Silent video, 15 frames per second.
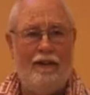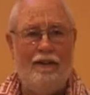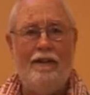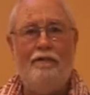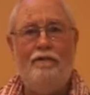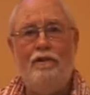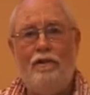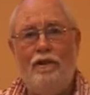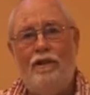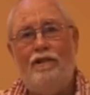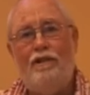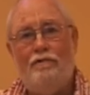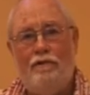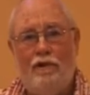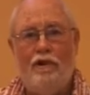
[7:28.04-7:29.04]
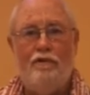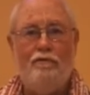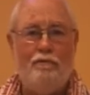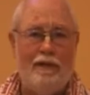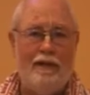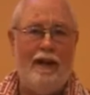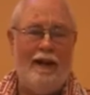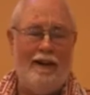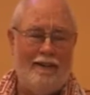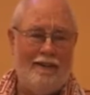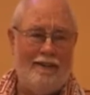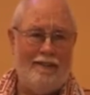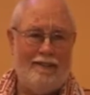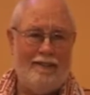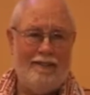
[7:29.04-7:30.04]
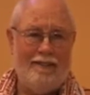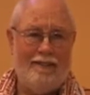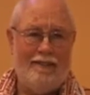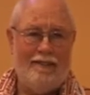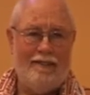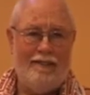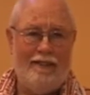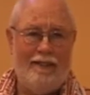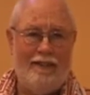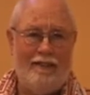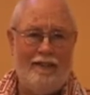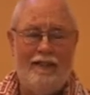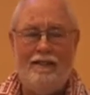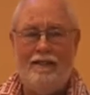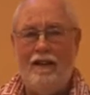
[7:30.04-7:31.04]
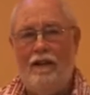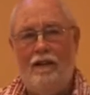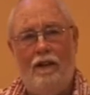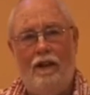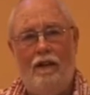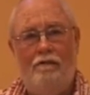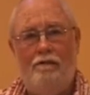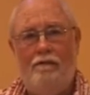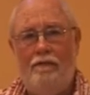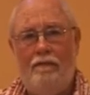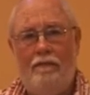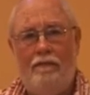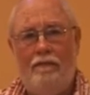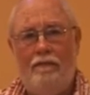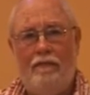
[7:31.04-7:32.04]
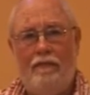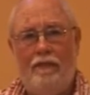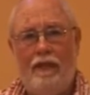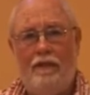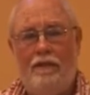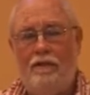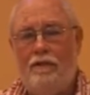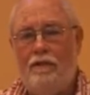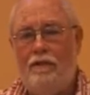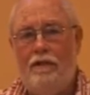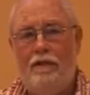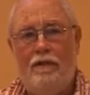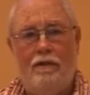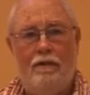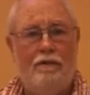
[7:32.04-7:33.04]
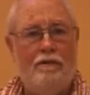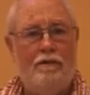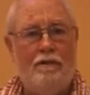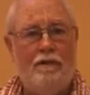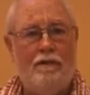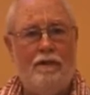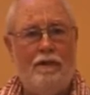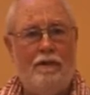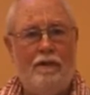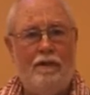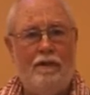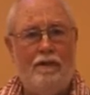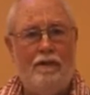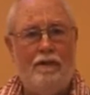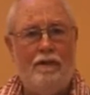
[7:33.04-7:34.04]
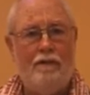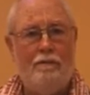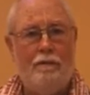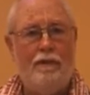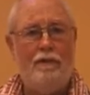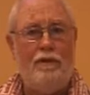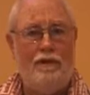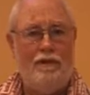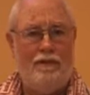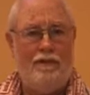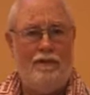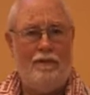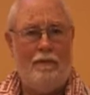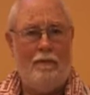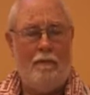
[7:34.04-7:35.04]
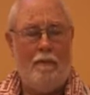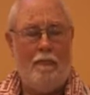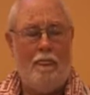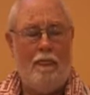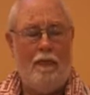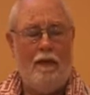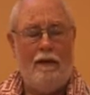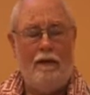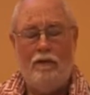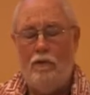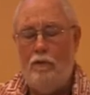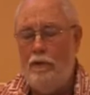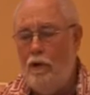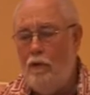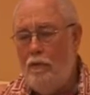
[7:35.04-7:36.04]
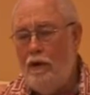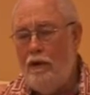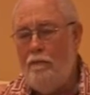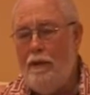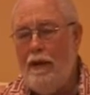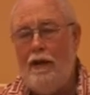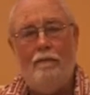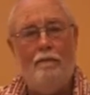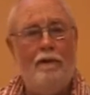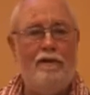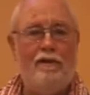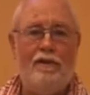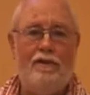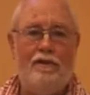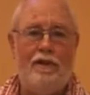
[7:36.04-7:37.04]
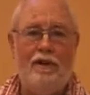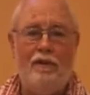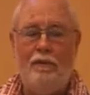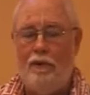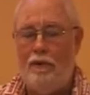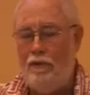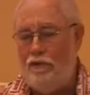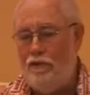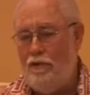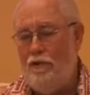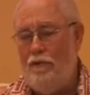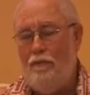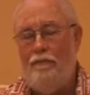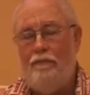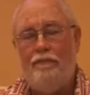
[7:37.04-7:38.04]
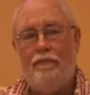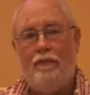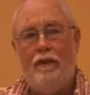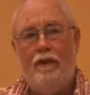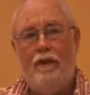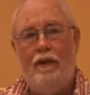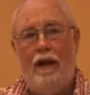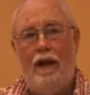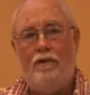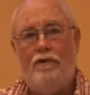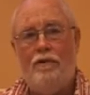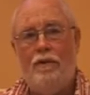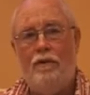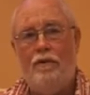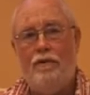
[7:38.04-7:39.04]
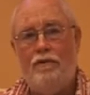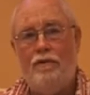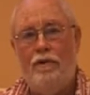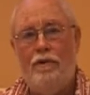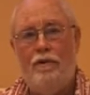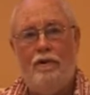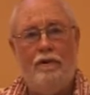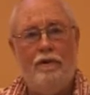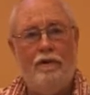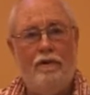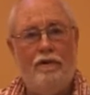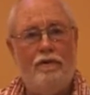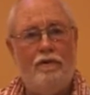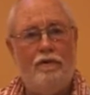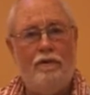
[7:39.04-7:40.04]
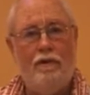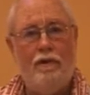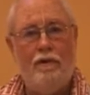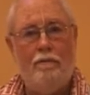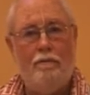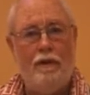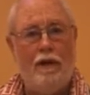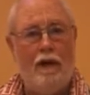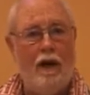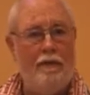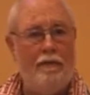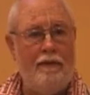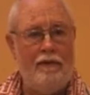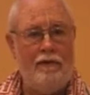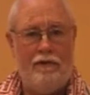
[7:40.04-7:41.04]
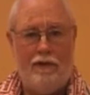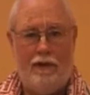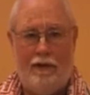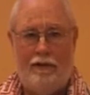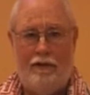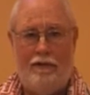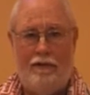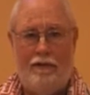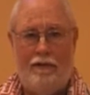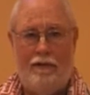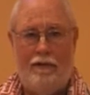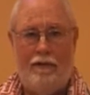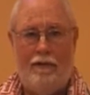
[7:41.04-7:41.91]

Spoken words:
I'll give you this if you give me that. That's not love. That's, you know, business. So we don't want to make a business deal with Krishna. Actually, Krishna is beyond these things.